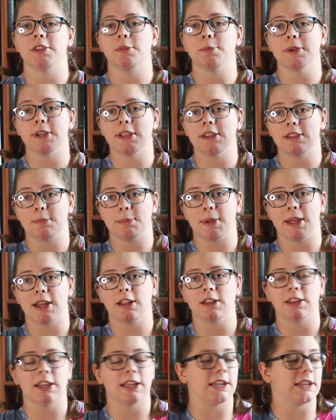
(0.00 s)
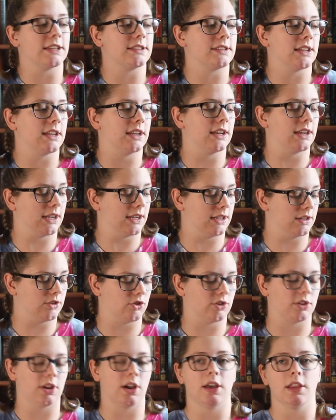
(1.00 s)
this book is about. Like I said, I
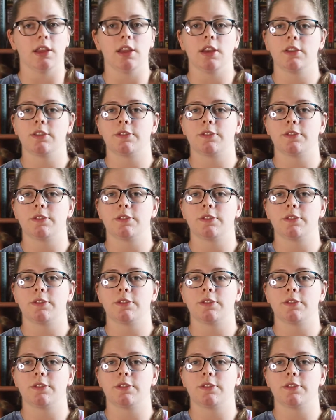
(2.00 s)
just got it